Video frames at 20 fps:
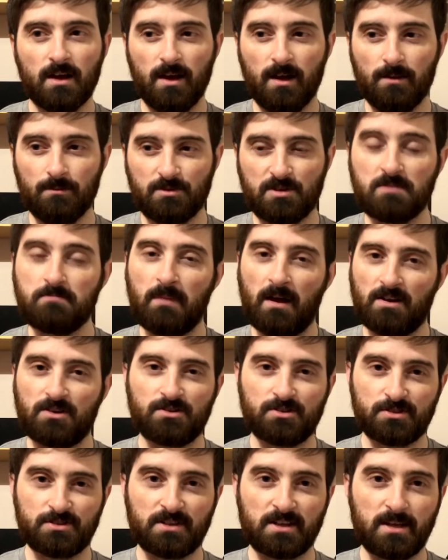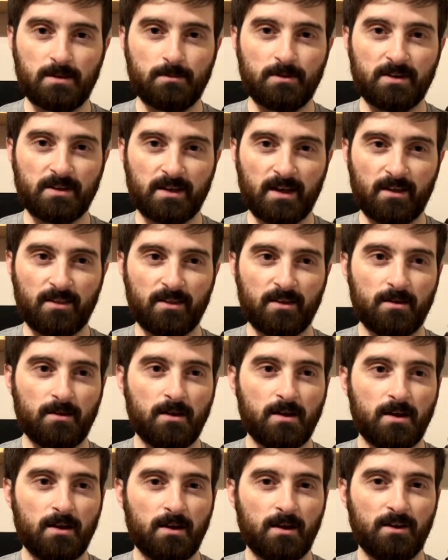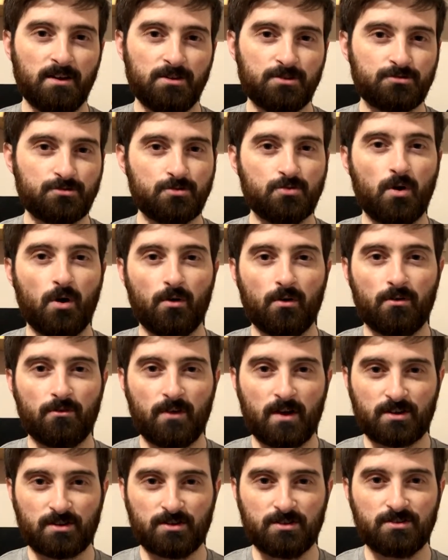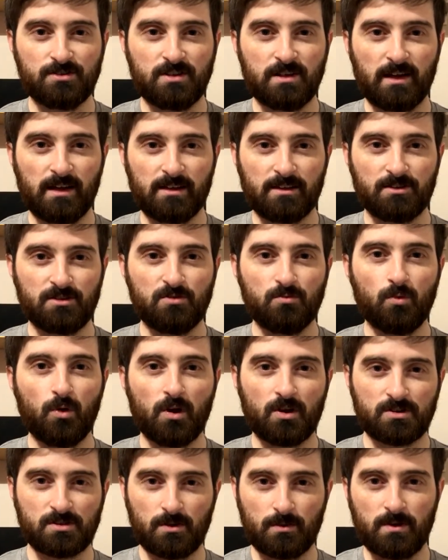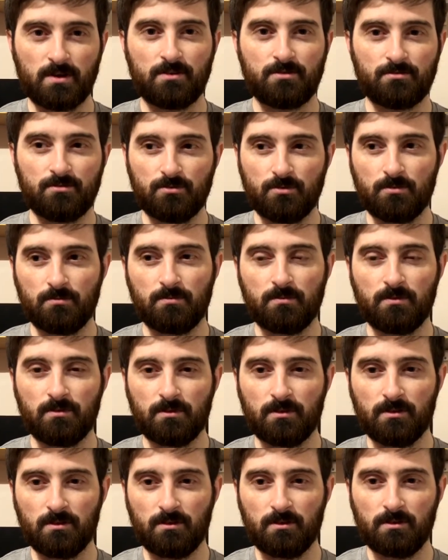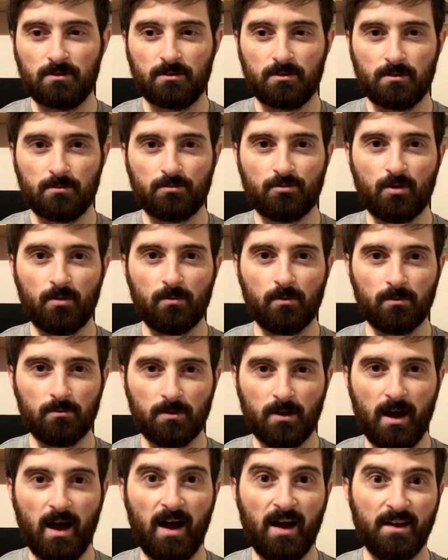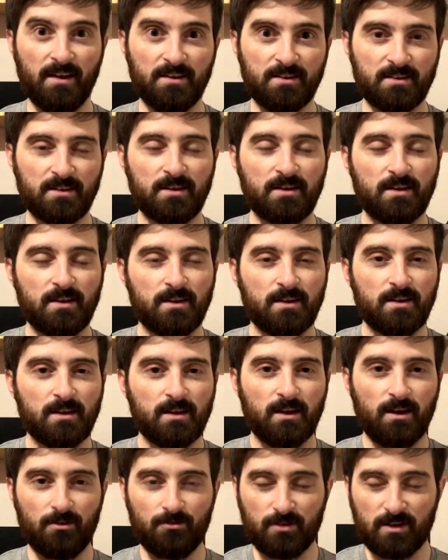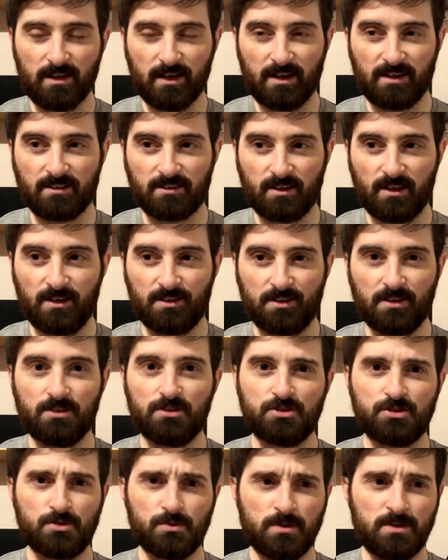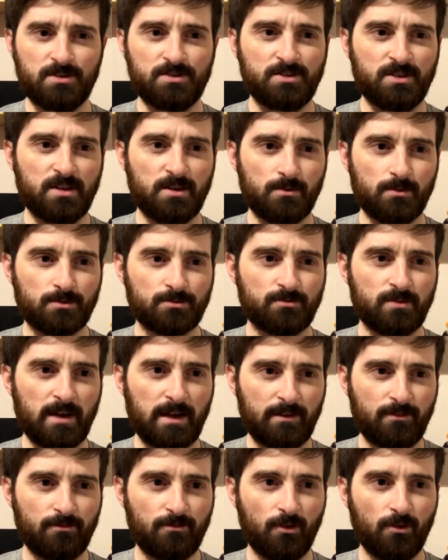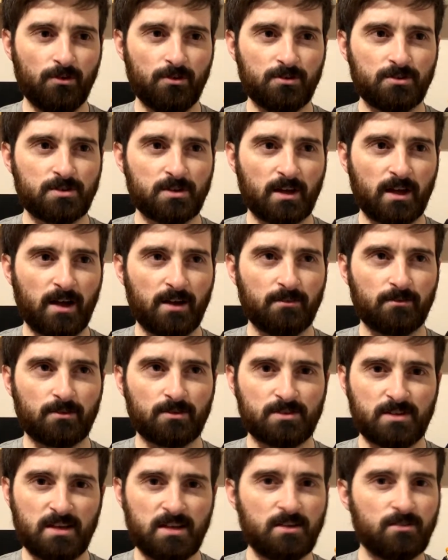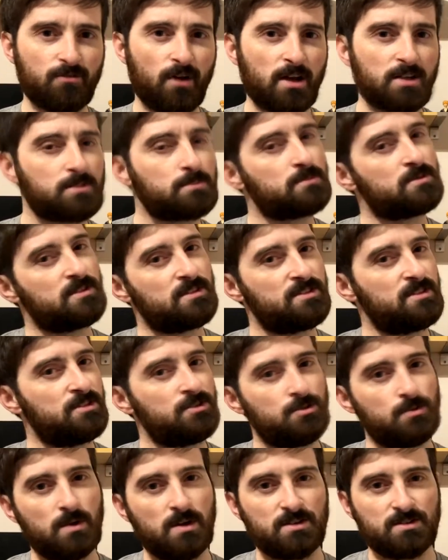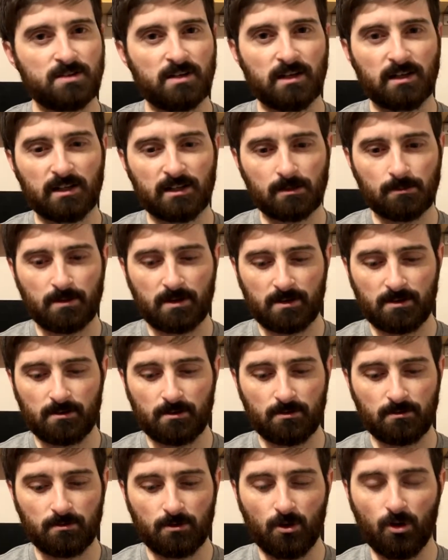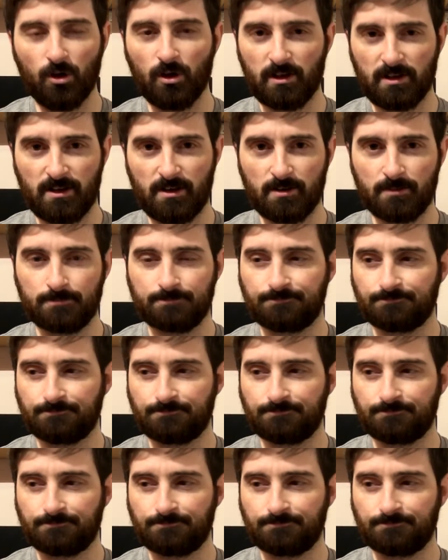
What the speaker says: she manages to keep it together, and in true horror fashion she works her way through the problem at hand. I really like that. And Shuichi, it was really fun to because he grasps the situation a little bit earlier,